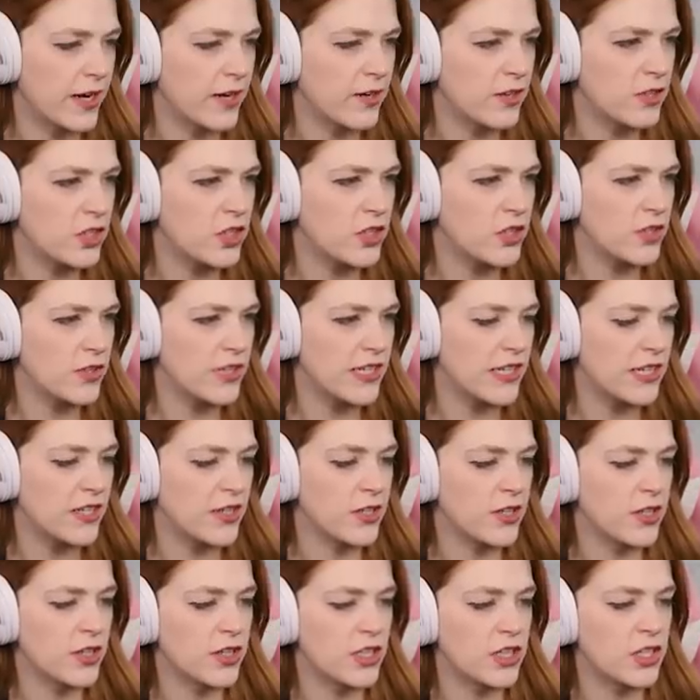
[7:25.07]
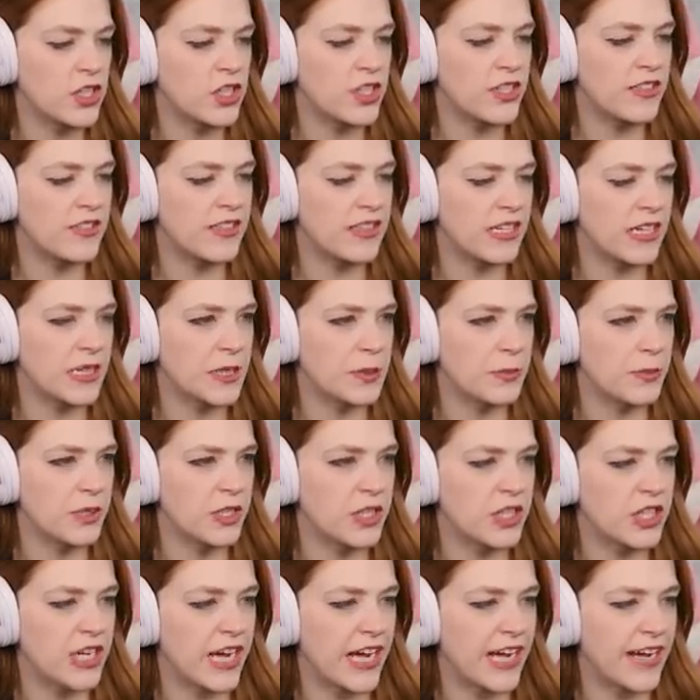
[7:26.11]
Why don't you eat your grilled cheese
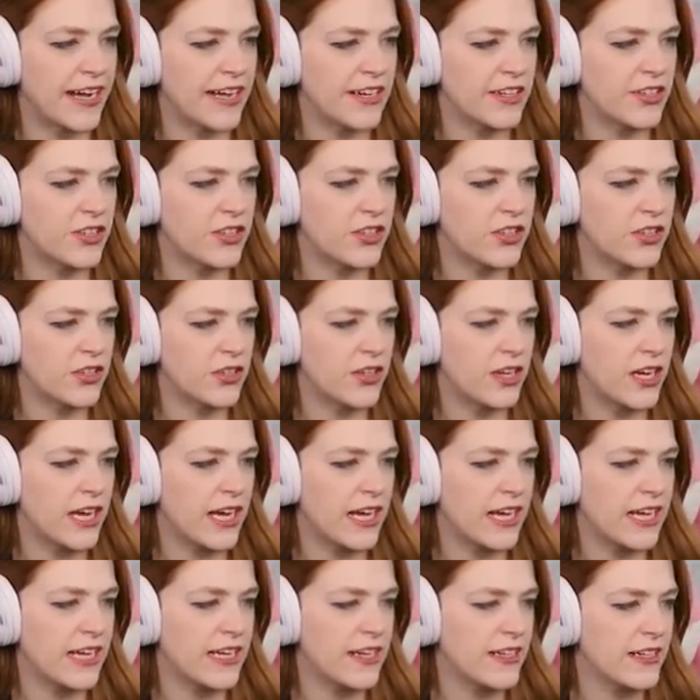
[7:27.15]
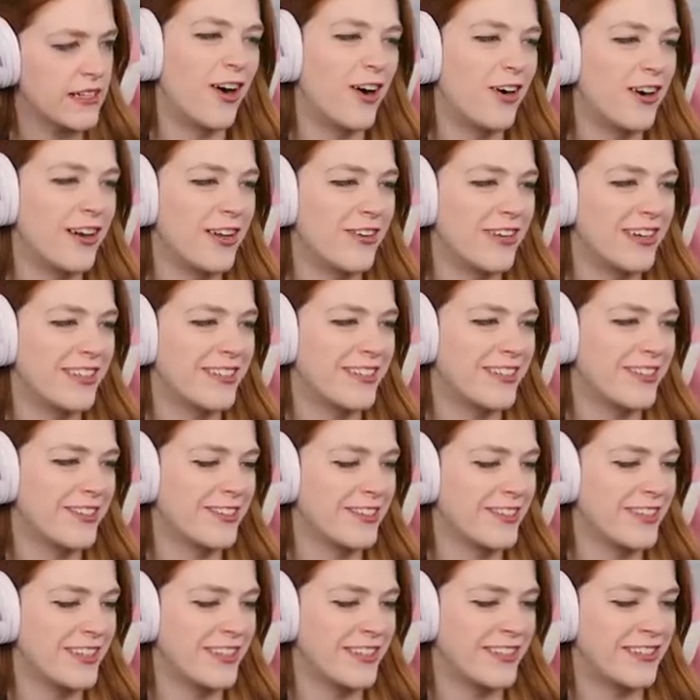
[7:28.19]
sandwich, Cash? Okay. Oh, and he wants to do
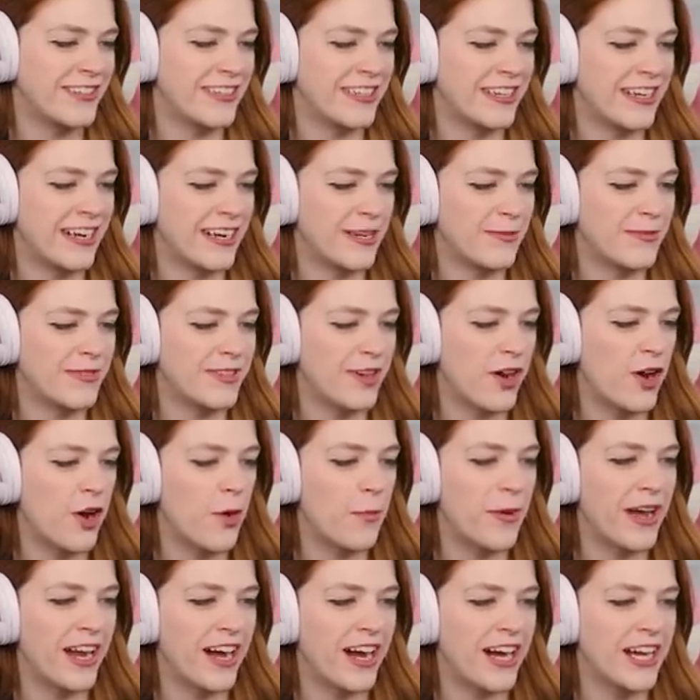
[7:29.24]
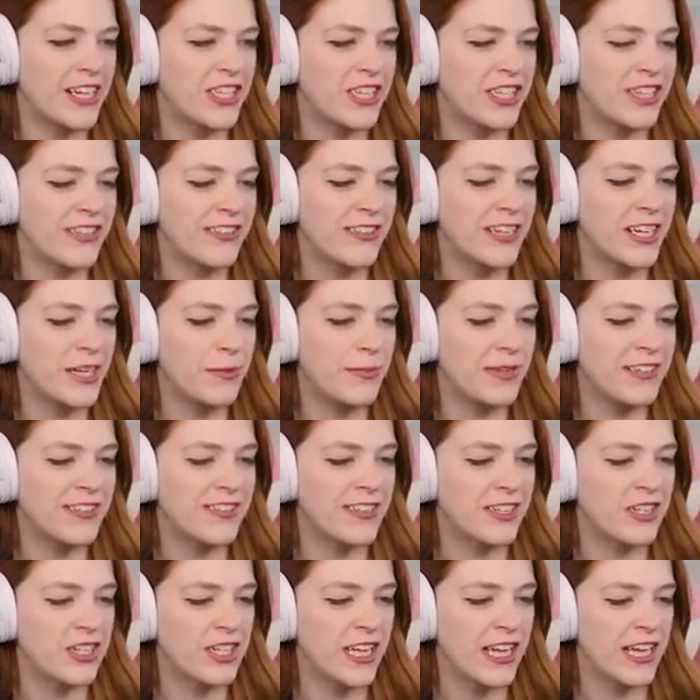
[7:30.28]
little sit-ups. Oh my gosh, he's gonna be
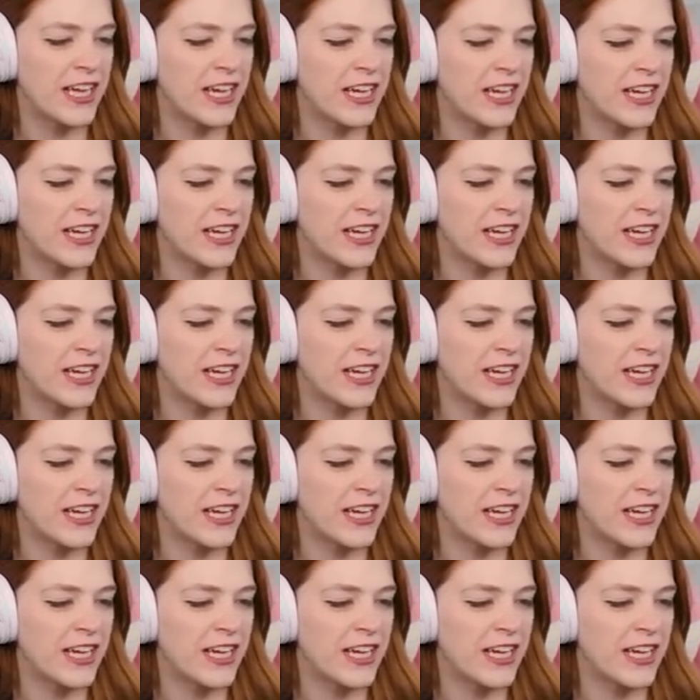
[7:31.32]
such like